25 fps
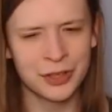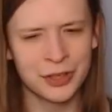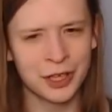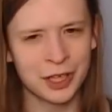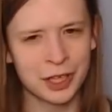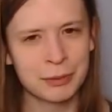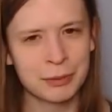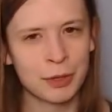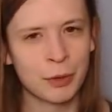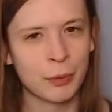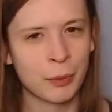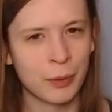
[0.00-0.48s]

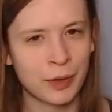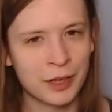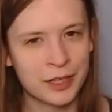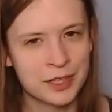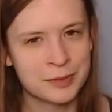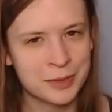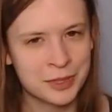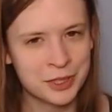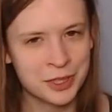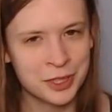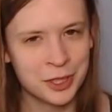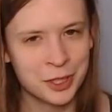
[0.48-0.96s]
It's not gonna be
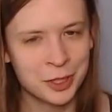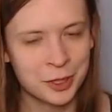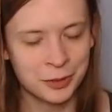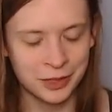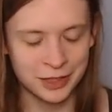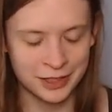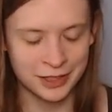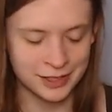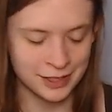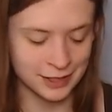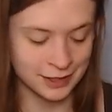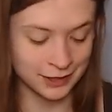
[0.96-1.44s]
quite as much
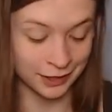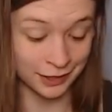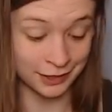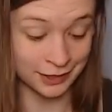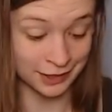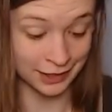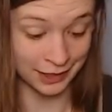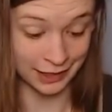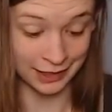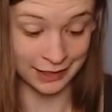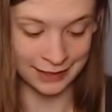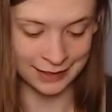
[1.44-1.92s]
here because it's
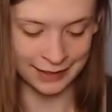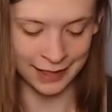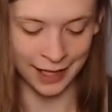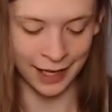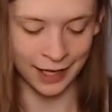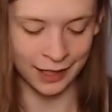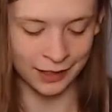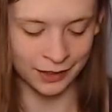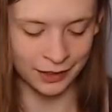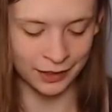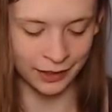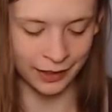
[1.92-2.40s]
not as like
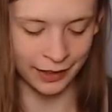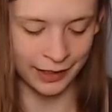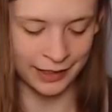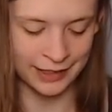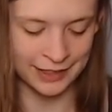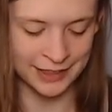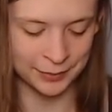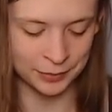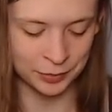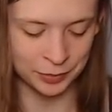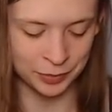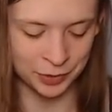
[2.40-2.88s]
stacked and
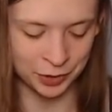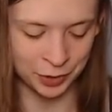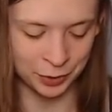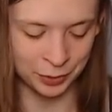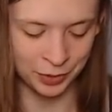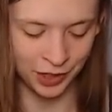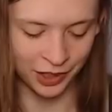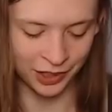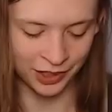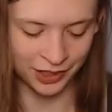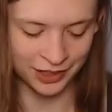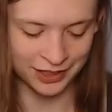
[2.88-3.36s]
like
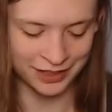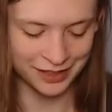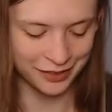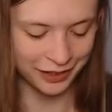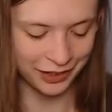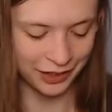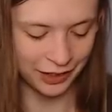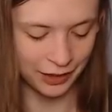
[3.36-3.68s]
supplemental products.